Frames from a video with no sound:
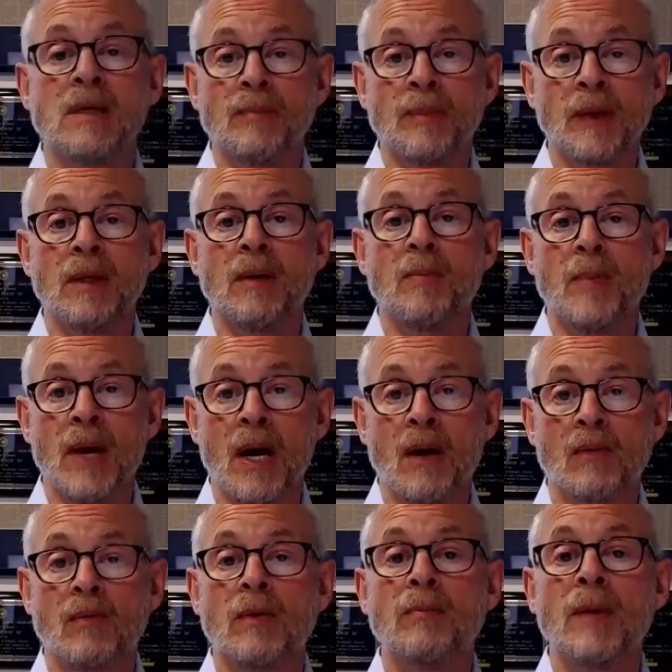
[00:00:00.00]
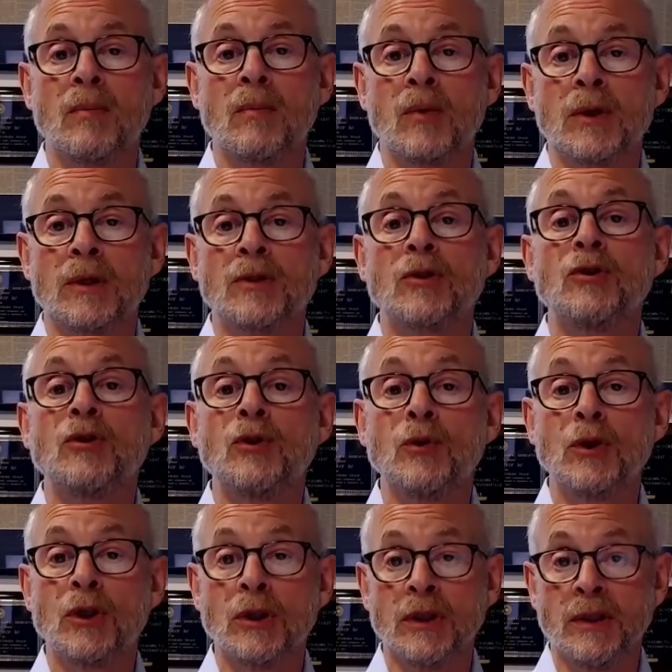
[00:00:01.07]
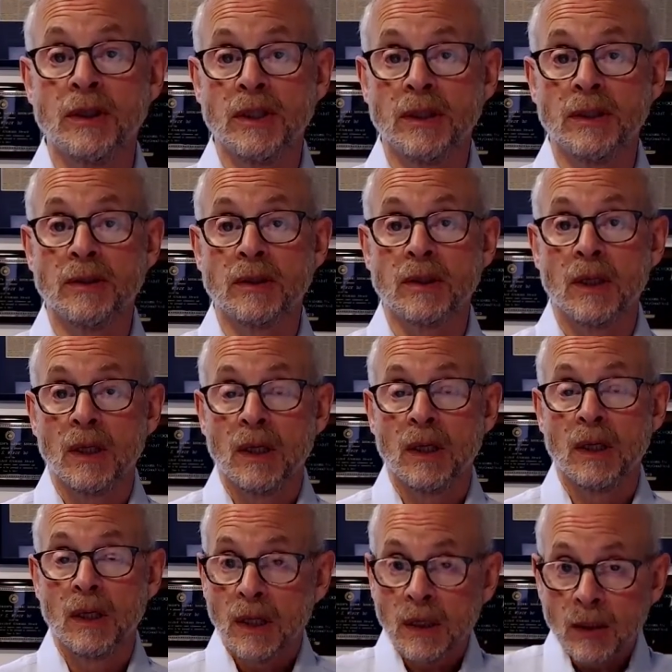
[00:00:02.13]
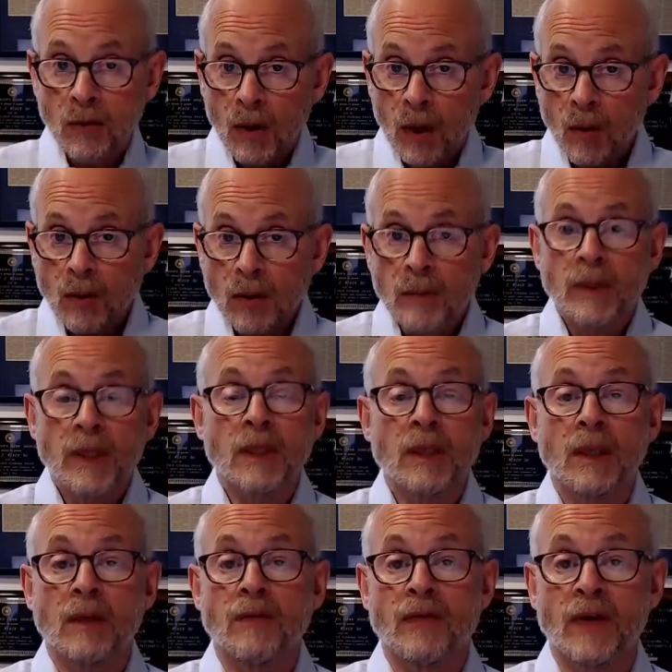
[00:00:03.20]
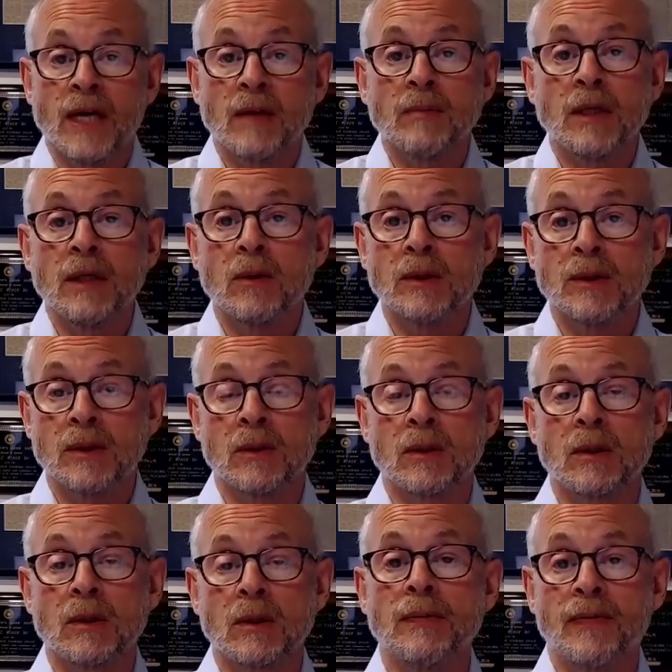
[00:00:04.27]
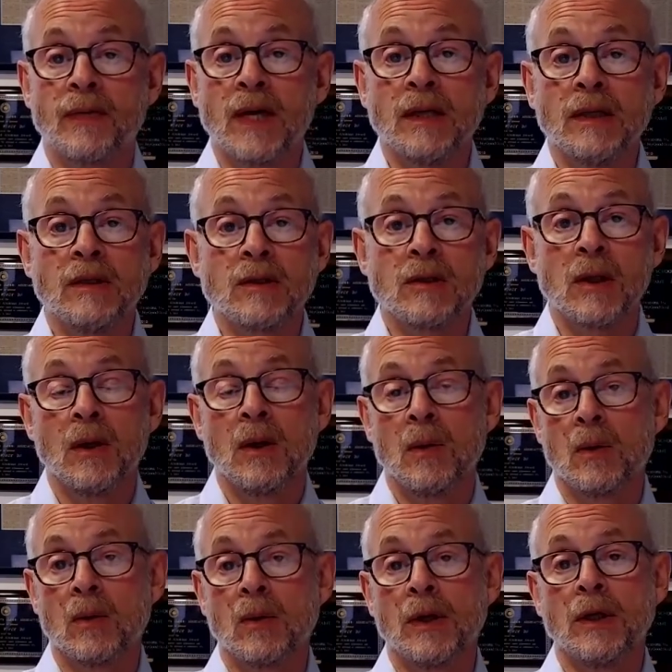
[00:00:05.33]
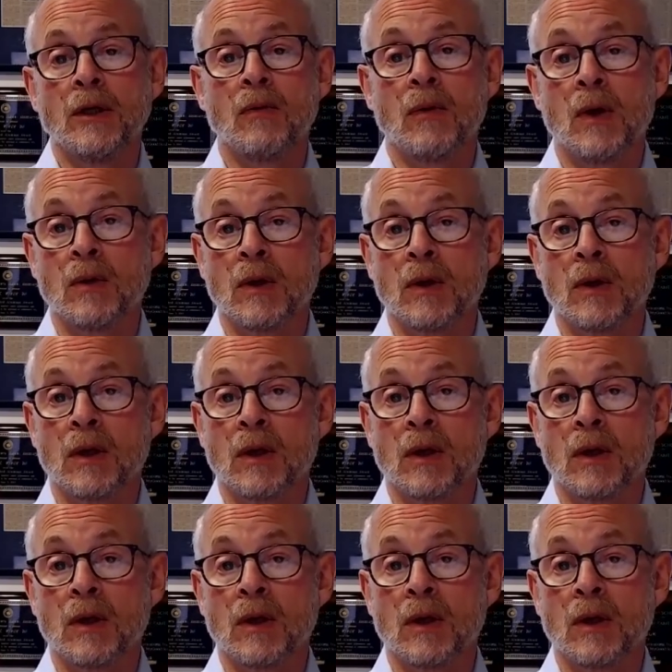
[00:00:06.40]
simply about remembering to do good deeds in your own immediate family or circle of friends or in your own